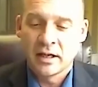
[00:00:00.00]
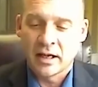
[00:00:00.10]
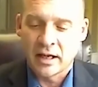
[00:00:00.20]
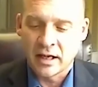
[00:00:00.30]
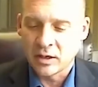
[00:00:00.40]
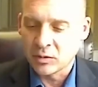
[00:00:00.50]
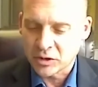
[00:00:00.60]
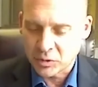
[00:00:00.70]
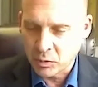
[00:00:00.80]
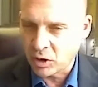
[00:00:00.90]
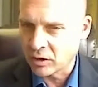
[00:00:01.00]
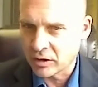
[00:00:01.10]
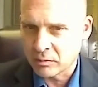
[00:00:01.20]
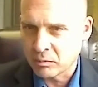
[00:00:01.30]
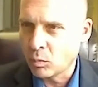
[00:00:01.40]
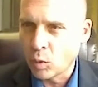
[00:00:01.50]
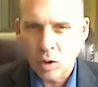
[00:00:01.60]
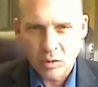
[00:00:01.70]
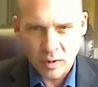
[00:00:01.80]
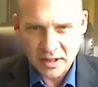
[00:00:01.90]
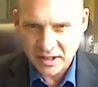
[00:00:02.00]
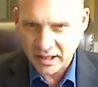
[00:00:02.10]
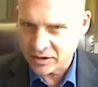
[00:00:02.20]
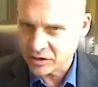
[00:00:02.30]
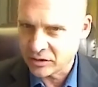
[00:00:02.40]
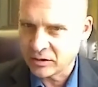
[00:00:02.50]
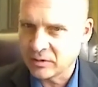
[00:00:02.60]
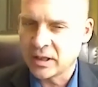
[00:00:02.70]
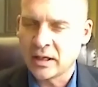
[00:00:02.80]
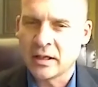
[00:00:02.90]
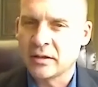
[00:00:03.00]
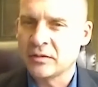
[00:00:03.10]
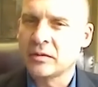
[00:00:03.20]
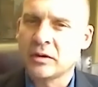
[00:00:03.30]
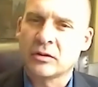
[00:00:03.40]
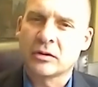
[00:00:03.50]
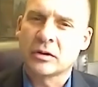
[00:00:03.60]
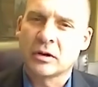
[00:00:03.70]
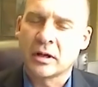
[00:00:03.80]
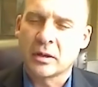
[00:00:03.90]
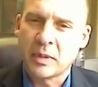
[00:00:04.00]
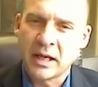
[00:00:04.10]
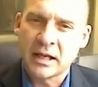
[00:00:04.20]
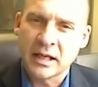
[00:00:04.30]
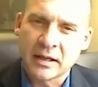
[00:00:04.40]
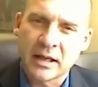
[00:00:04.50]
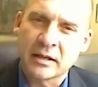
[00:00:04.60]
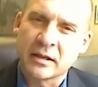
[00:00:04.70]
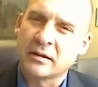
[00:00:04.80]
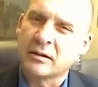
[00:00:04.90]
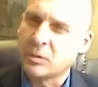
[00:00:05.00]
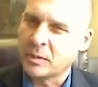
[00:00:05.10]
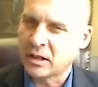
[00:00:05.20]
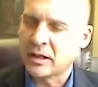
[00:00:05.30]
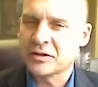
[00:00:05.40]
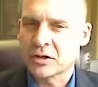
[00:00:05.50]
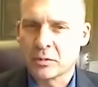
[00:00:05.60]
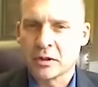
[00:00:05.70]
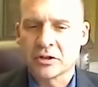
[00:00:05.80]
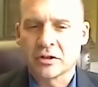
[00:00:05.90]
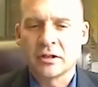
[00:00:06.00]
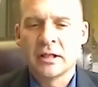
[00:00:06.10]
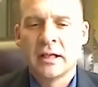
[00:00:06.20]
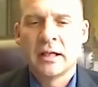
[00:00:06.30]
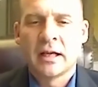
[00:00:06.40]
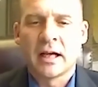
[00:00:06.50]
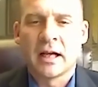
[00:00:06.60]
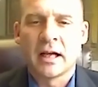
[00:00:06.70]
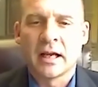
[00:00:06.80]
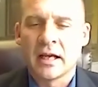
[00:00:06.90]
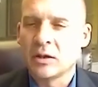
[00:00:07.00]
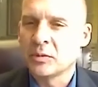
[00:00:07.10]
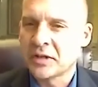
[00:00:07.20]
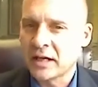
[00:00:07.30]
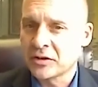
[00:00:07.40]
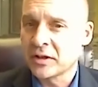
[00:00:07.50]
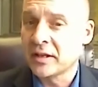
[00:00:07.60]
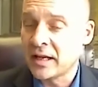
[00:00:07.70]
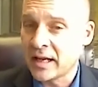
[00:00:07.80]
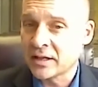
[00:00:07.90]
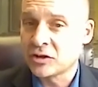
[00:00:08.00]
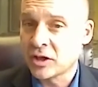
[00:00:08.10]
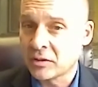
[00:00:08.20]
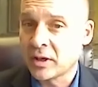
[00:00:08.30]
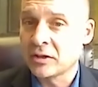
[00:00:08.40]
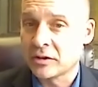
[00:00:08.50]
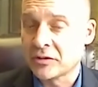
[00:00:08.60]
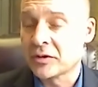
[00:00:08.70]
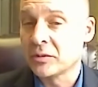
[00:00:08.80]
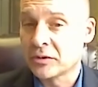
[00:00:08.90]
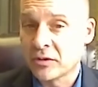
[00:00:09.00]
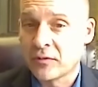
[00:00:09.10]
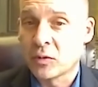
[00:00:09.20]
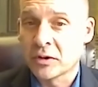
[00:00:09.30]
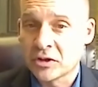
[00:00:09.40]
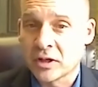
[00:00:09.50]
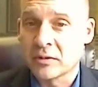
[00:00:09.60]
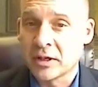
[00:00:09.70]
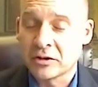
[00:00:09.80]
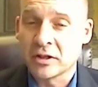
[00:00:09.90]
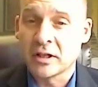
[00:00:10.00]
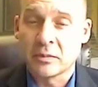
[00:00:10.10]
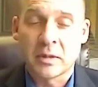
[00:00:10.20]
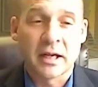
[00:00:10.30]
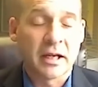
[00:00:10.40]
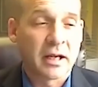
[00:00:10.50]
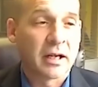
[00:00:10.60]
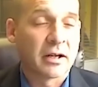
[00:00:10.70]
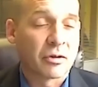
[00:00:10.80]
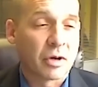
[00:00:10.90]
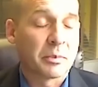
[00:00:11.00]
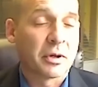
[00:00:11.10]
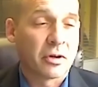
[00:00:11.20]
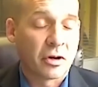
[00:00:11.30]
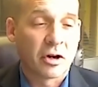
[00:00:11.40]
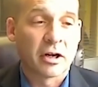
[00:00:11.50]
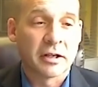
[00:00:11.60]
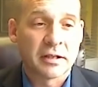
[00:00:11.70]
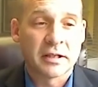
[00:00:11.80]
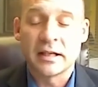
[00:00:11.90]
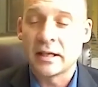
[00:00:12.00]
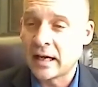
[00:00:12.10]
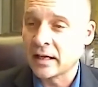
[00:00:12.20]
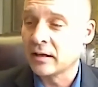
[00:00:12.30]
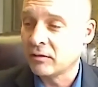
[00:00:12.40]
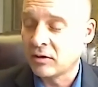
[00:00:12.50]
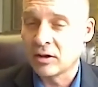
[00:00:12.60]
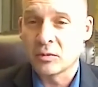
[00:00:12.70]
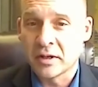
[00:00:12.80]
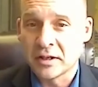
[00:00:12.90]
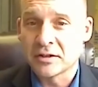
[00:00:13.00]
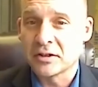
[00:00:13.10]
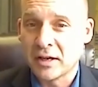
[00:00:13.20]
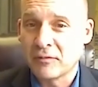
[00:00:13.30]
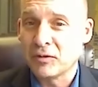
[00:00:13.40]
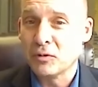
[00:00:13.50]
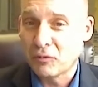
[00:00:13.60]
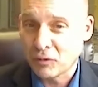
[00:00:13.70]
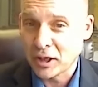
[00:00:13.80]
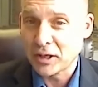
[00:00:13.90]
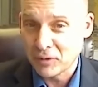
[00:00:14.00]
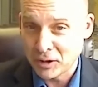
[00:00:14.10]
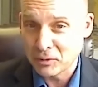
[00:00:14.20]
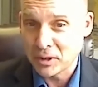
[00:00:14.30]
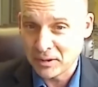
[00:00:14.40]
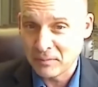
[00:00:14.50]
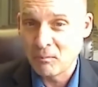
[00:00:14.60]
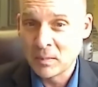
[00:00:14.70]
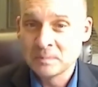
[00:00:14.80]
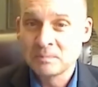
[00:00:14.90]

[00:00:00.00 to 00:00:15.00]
And it was smaller, more residential, painting then, and a little bit less commercial. And it was actually the next generation. So it was the 4th generation, and my grandpa Art did not get along with his nephew Fred very well. Oh.